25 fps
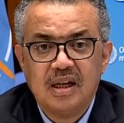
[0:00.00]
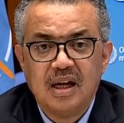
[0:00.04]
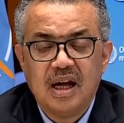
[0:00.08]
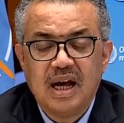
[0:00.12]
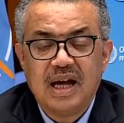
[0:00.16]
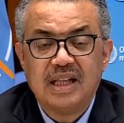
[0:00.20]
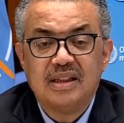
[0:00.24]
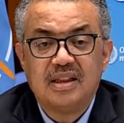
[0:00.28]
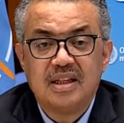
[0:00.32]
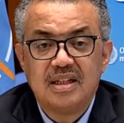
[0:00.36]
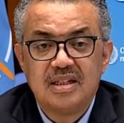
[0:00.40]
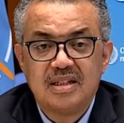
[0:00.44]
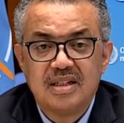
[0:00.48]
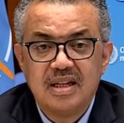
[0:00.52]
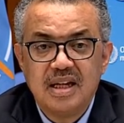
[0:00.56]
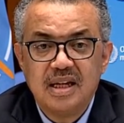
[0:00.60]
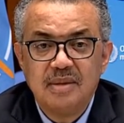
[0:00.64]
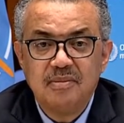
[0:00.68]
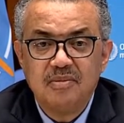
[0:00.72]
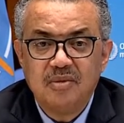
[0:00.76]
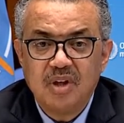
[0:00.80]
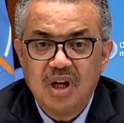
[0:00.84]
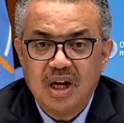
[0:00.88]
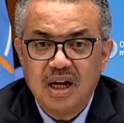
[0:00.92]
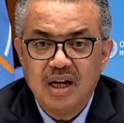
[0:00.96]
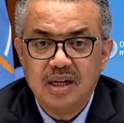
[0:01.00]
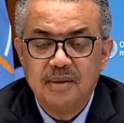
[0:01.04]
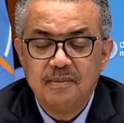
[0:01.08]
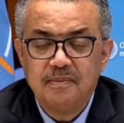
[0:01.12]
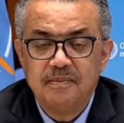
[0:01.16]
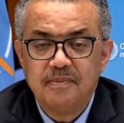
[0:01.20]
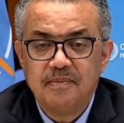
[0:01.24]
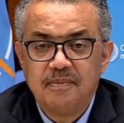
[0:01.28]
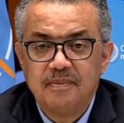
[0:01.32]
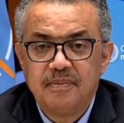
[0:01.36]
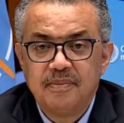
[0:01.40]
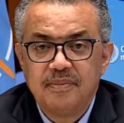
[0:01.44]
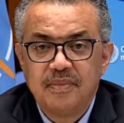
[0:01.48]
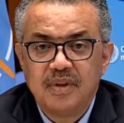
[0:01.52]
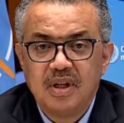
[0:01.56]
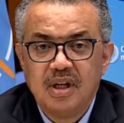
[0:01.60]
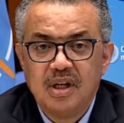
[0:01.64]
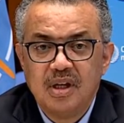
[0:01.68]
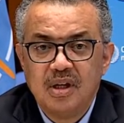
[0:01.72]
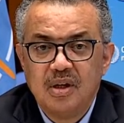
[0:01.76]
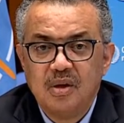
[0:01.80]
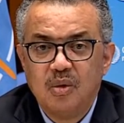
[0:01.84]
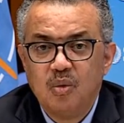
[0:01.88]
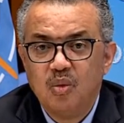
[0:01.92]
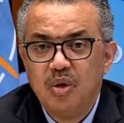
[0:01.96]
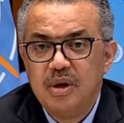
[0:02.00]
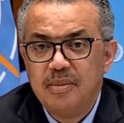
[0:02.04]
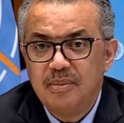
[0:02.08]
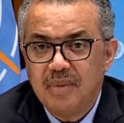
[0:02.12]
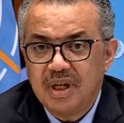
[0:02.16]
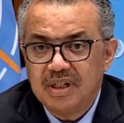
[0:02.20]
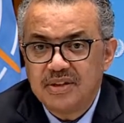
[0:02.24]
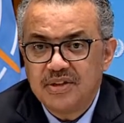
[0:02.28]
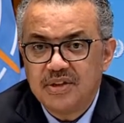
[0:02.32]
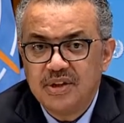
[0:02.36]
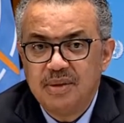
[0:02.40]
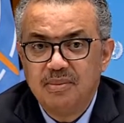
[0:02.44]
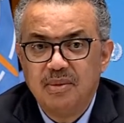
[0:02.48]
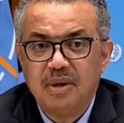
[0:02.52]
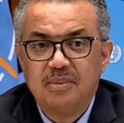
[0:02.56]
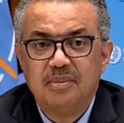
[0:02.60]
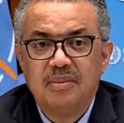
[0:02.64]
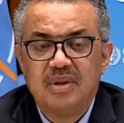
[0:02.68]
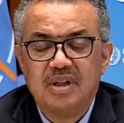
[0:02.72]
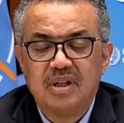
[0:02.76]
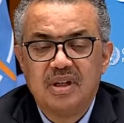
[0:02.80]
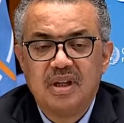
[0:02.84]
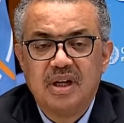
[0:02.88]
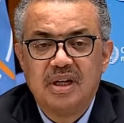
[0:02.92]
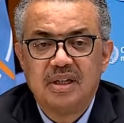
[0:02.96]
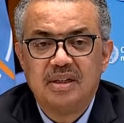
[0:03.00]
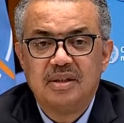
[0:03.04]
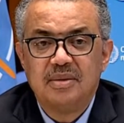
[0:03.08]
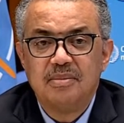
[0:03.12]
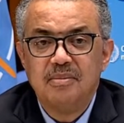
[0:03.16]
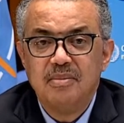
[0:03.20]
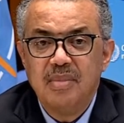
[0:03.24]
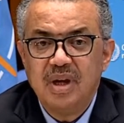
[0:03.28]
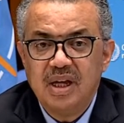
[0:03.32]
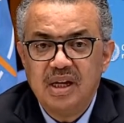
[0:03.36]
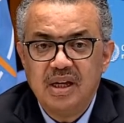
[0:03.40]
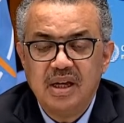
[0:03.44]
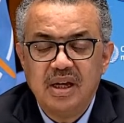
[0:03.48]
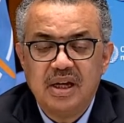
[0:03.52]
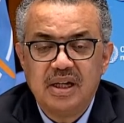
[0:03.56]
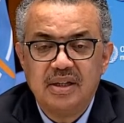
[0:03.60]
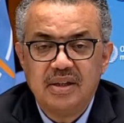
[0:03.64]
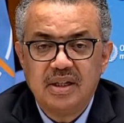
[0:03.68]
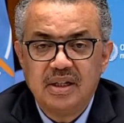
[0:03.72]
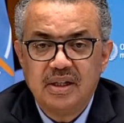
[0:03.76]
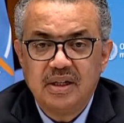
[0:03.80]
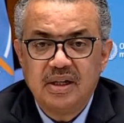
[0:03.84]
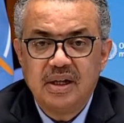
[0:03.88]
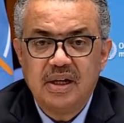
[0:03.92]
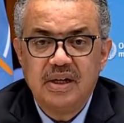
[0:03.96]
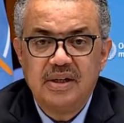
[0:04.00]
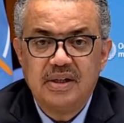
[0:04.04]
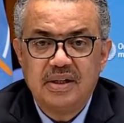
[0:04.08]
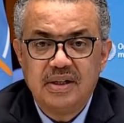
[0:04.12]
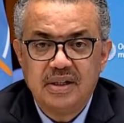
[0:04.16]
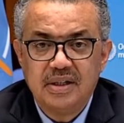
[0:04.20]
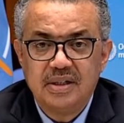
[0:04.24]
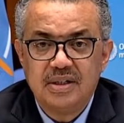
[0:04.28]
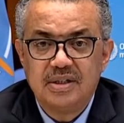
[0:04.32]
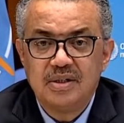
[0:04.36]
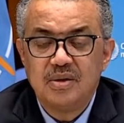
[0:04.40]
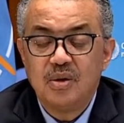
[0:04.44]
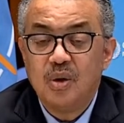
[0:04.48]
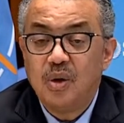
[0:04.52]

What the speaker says: At the same time, we must remember that many other countries